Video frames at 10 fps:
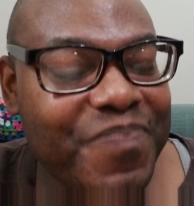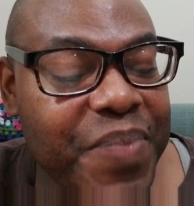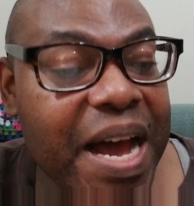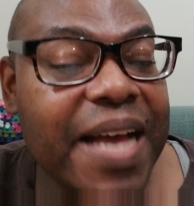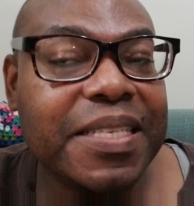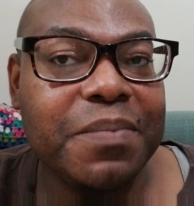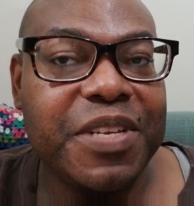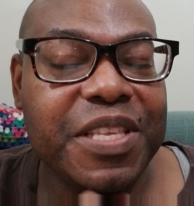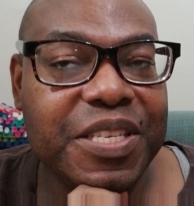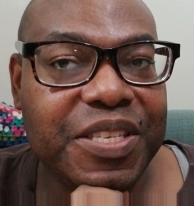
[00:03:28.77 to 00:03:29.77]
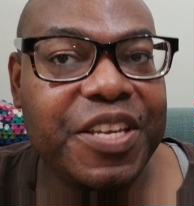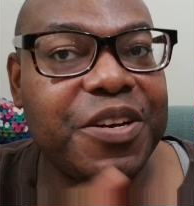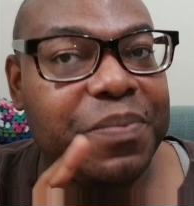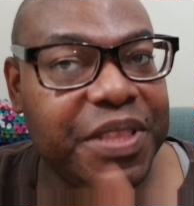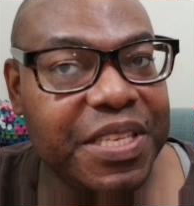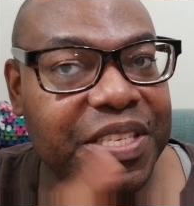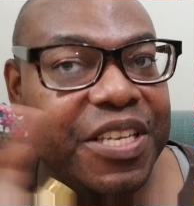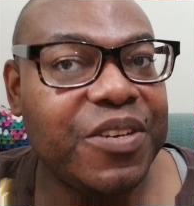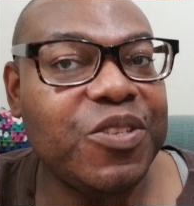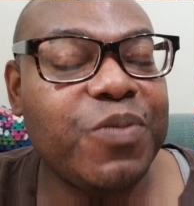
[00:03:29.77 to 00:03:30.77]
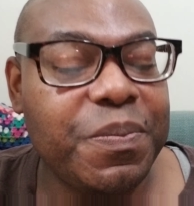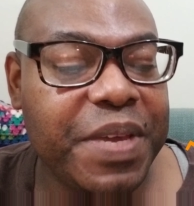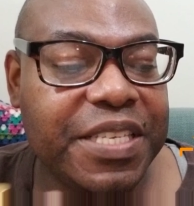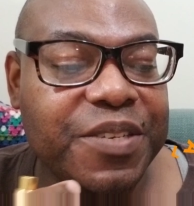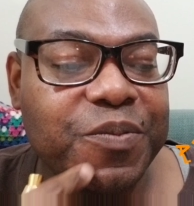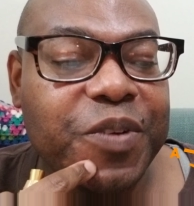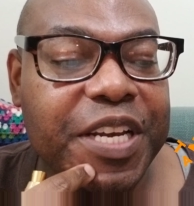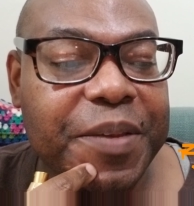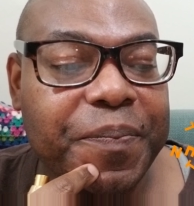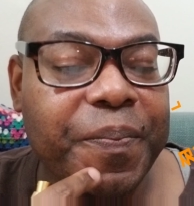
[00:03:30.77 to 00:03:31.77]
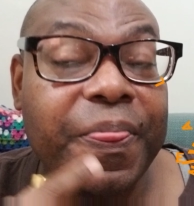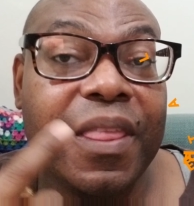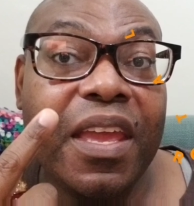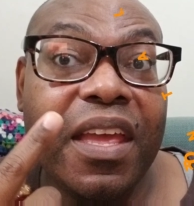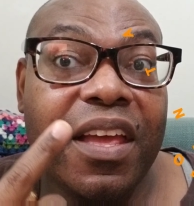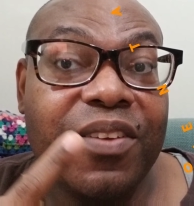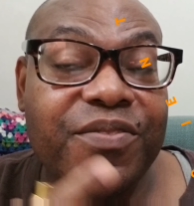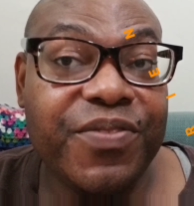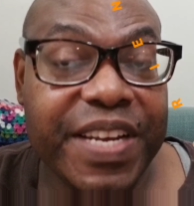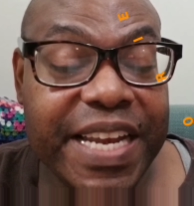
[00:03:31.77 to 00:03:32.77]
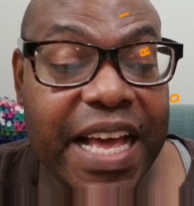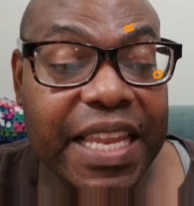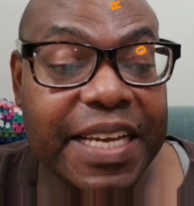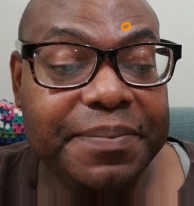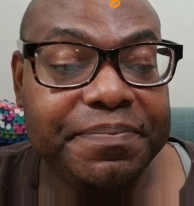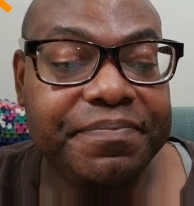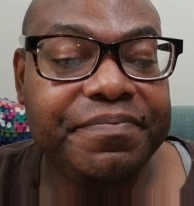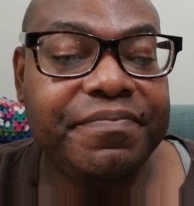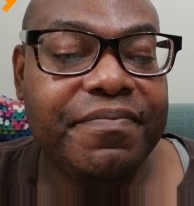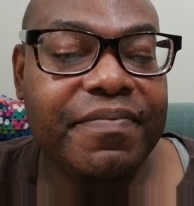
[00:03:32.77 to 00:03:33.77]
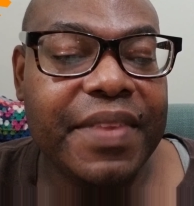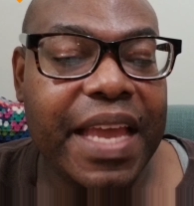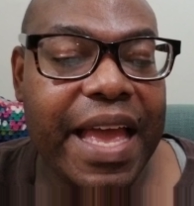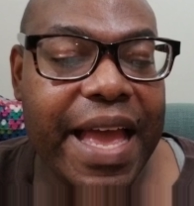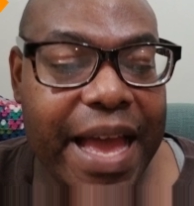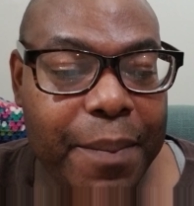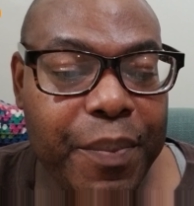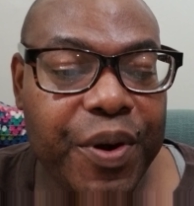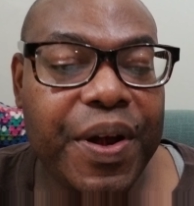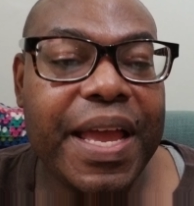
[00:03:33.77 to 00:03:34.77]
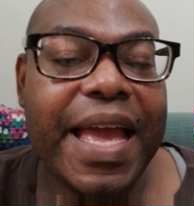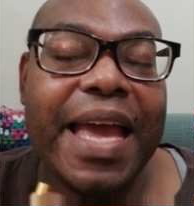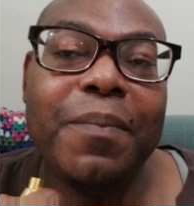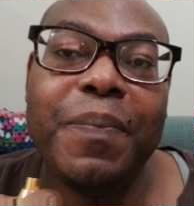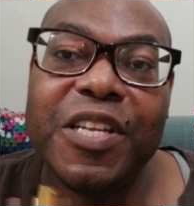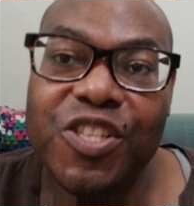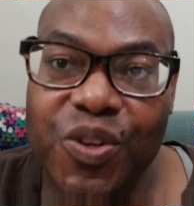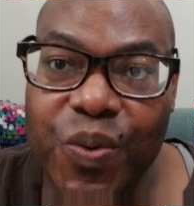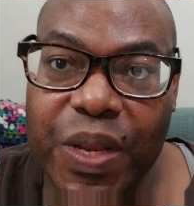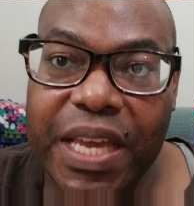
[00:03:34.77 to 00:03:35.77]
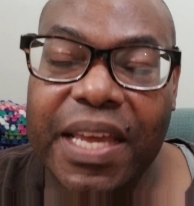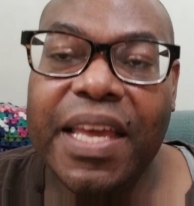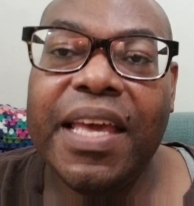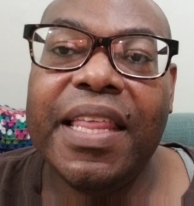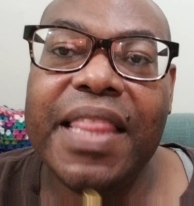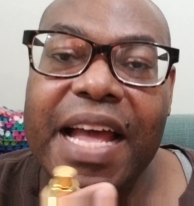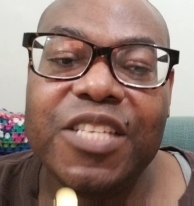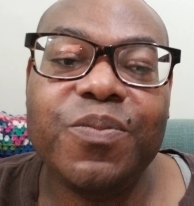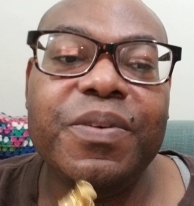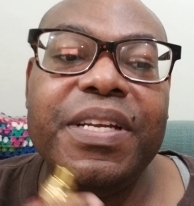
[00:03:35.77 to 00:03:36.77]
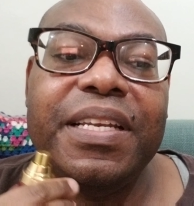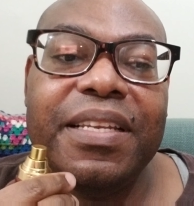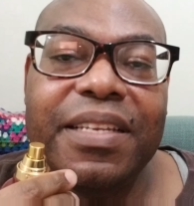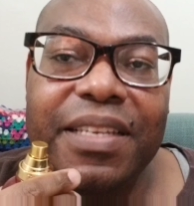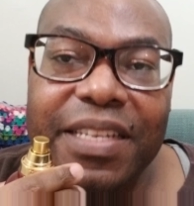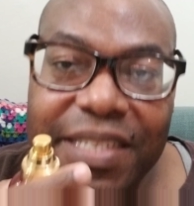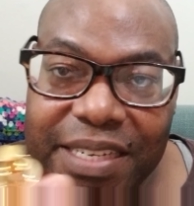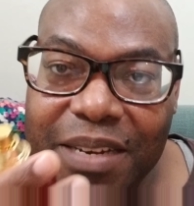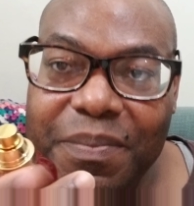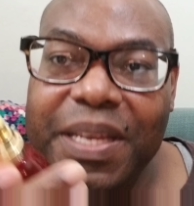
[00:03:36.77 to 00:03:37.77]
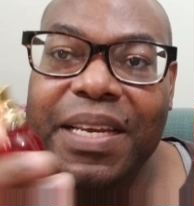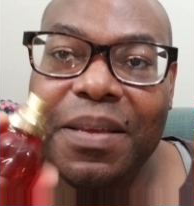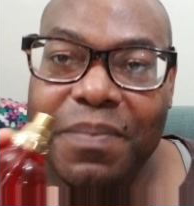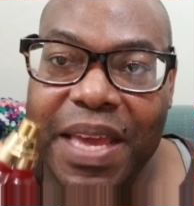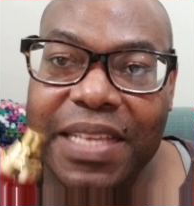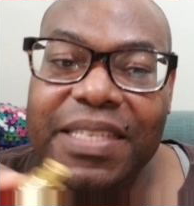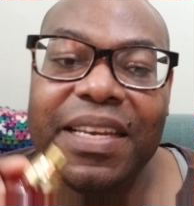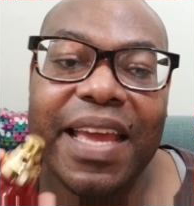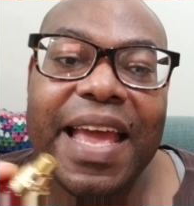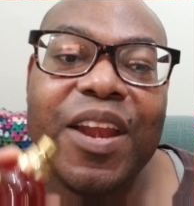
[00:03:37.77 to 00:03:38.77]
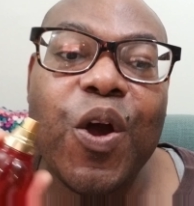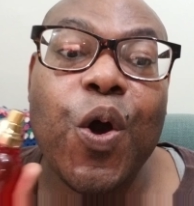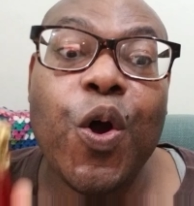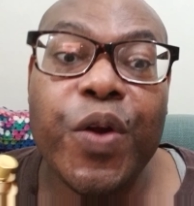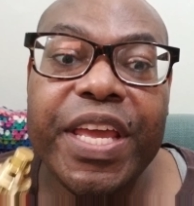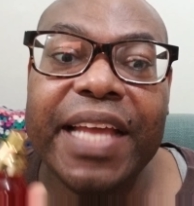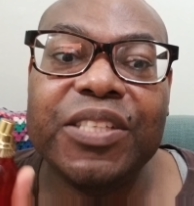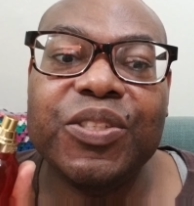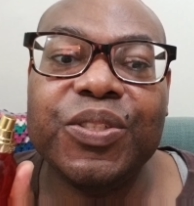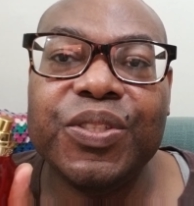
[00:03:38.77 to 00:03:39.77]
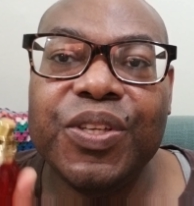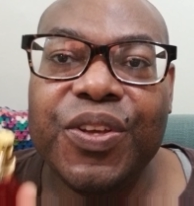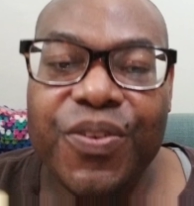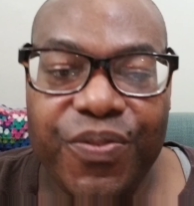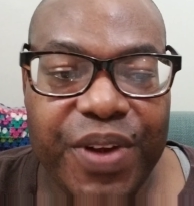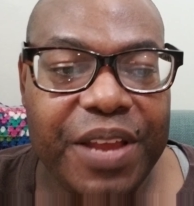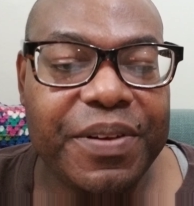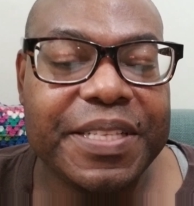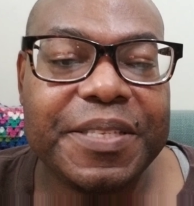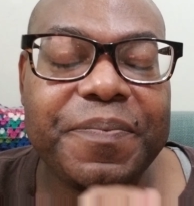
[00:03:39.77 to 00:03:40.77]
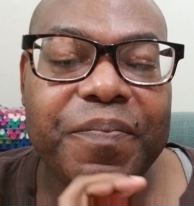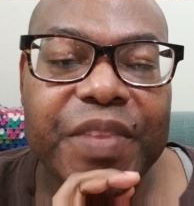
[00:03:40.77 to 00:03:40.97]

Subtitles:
possibly the cedar, but the cedar is what makes it woody, vanilla, amber, and patchouli. That's what legitimately makes it an oriental fragrance.